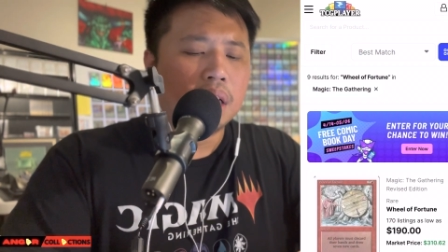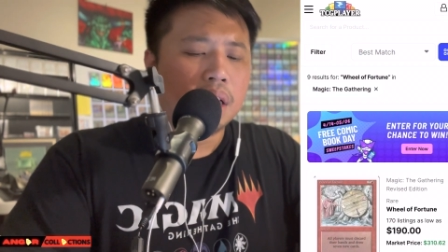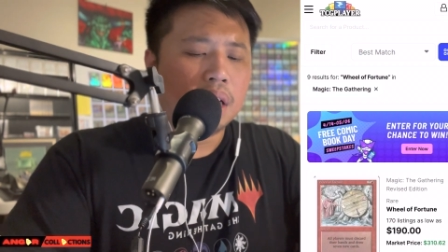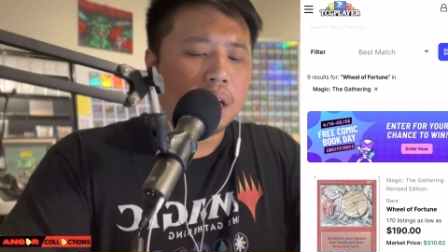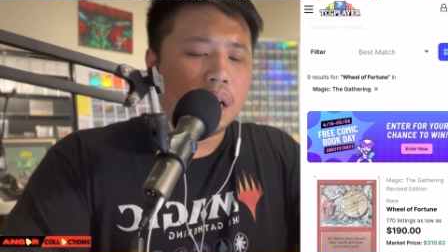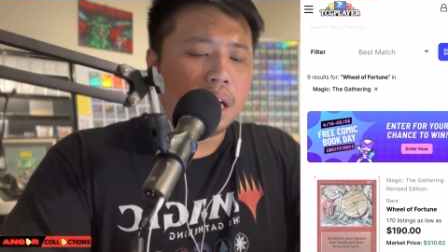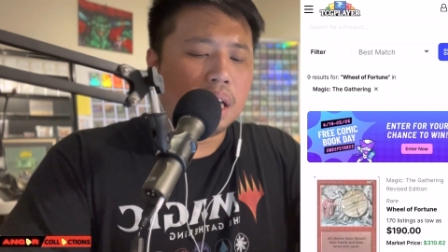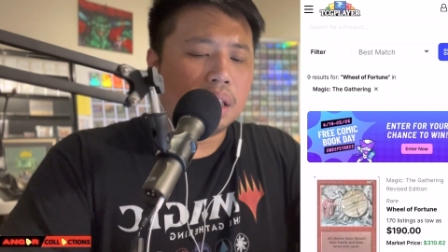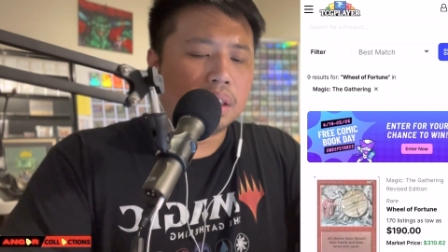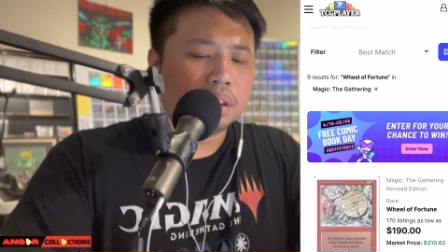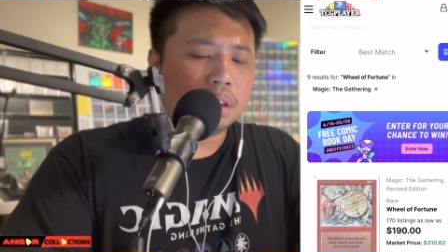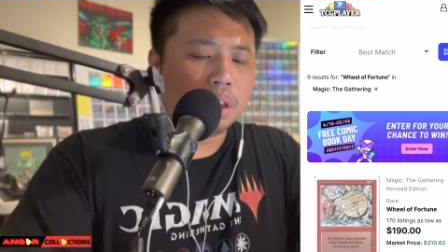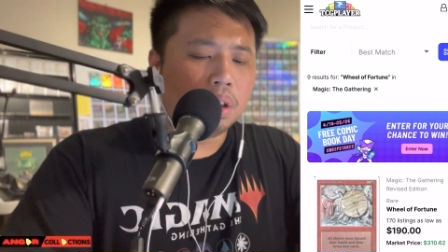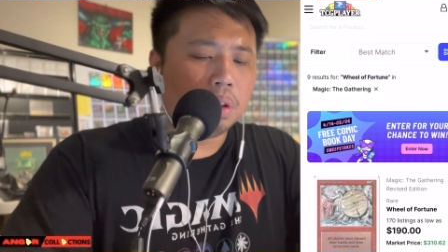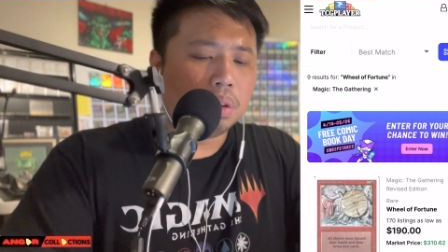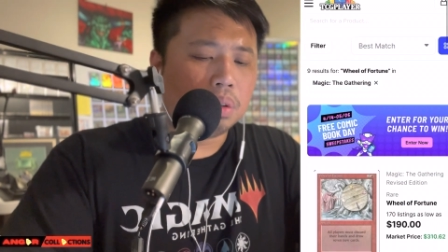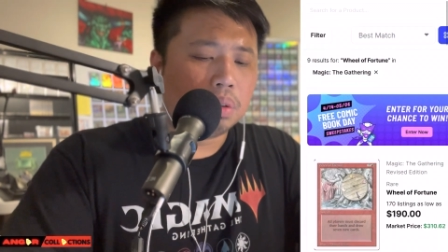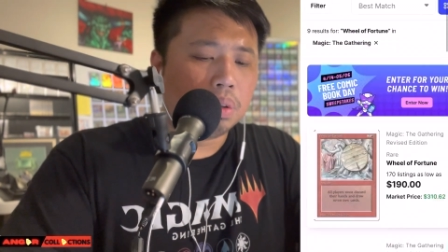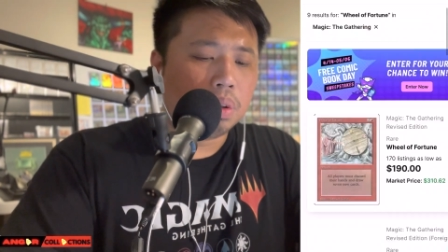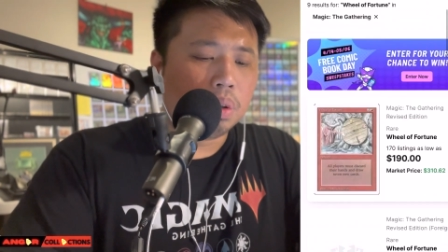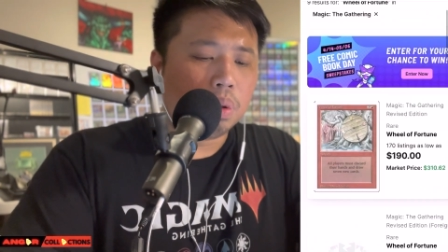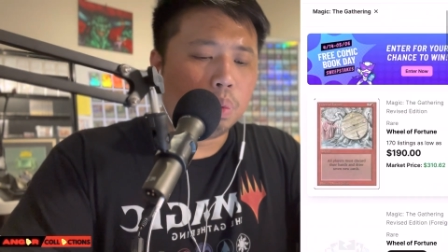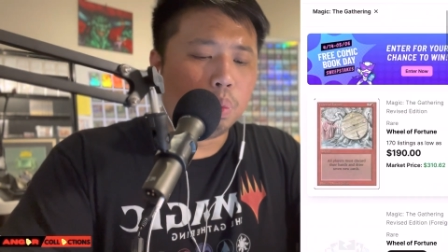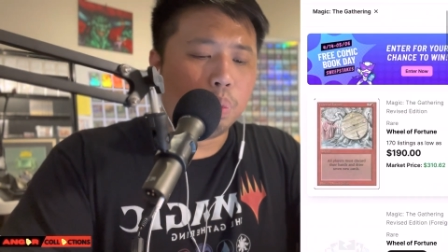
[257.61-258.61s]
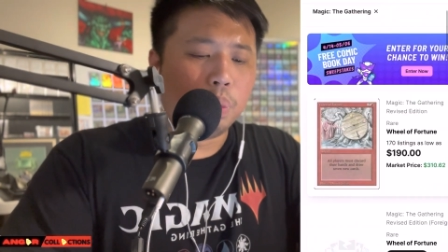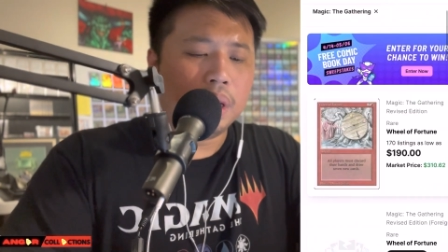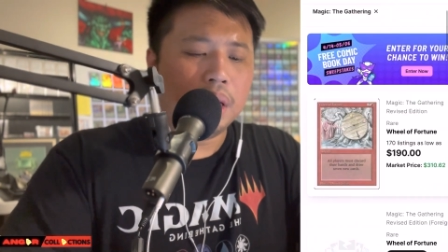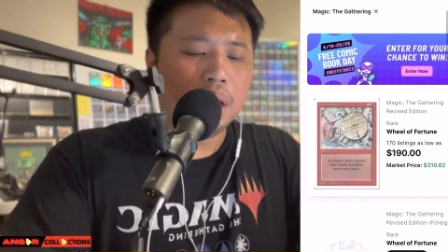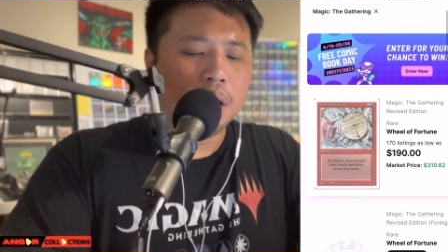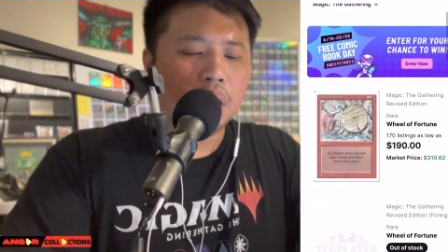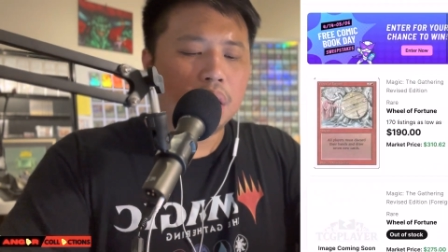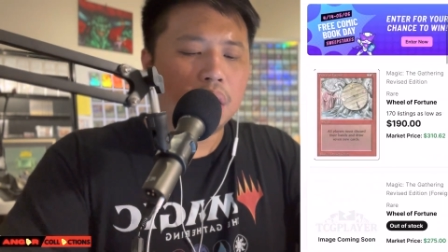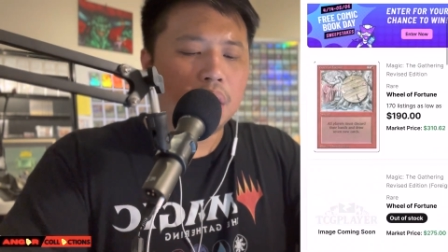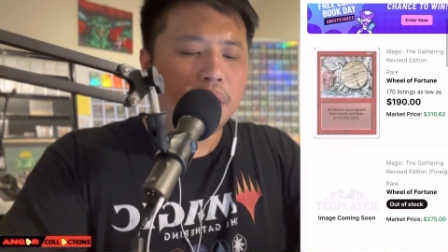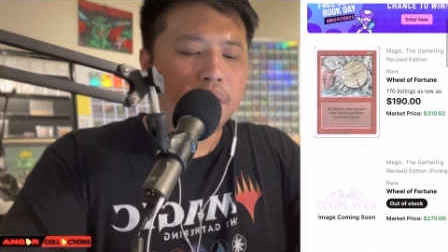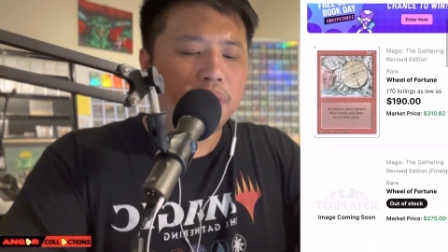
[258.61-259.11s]
Uh, so
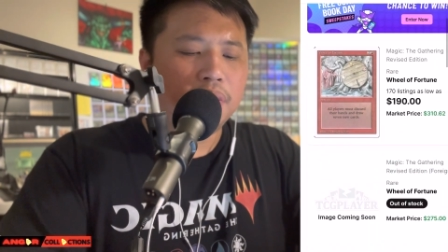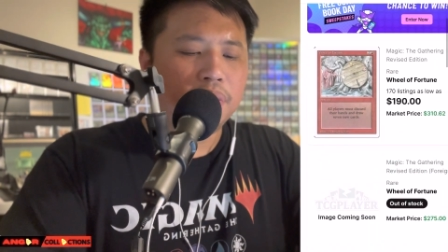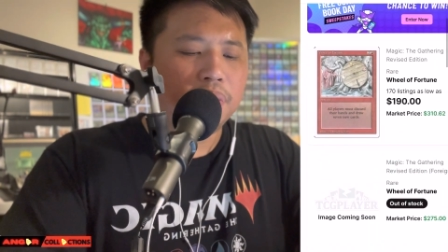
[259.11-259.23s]
Wheel of